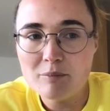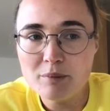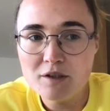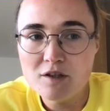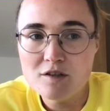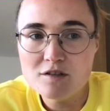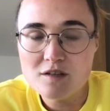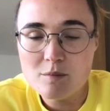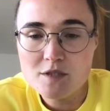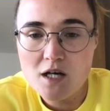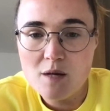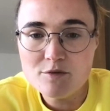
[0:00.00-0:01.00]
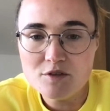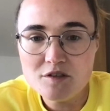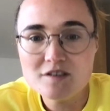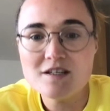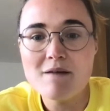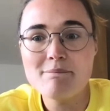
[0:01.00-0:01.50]
Because sometimes when you
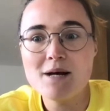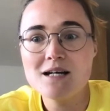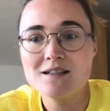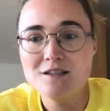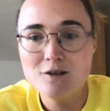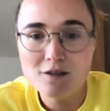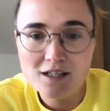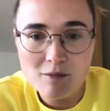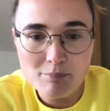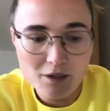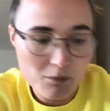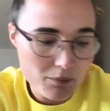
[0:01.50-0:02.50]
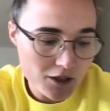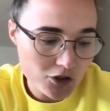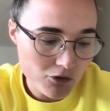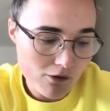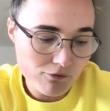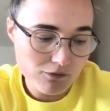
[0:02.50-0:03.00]
step back and you look at that bigger
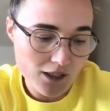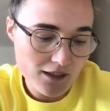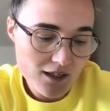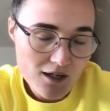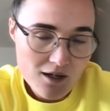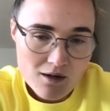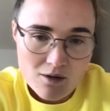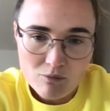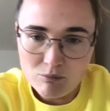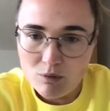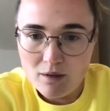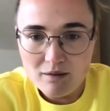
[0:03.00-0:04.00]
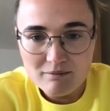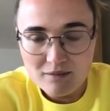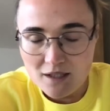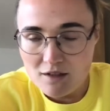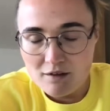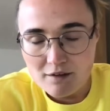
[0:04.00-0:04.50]
picture of what,
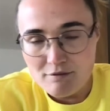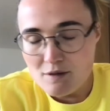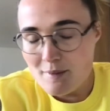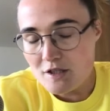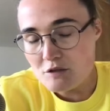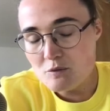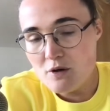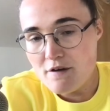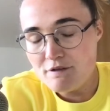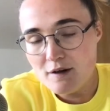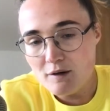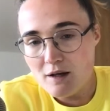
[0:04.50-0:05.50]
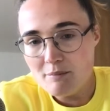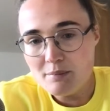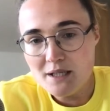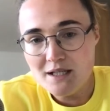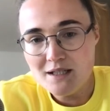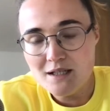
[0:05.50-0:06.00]
I can't even imagine what it felt like
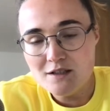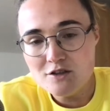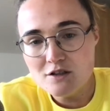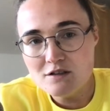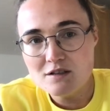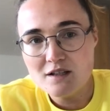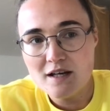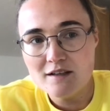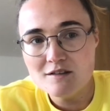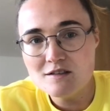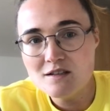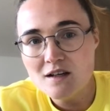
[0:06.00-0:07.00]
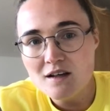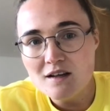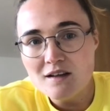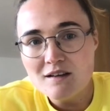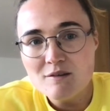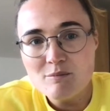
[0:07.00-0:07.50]
being injured, and
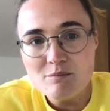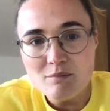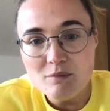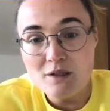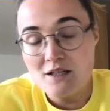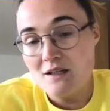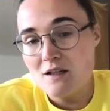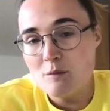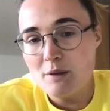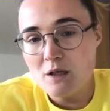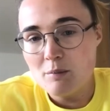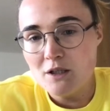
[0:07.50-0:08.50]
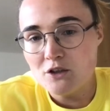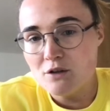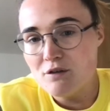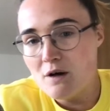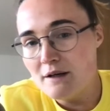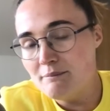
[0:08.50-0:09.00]
looking at the bigger picture of,
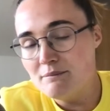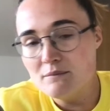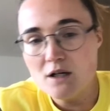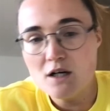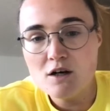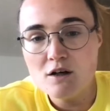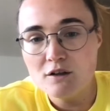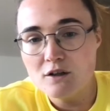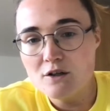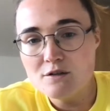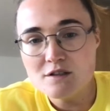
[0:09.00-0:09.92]
I can't go to the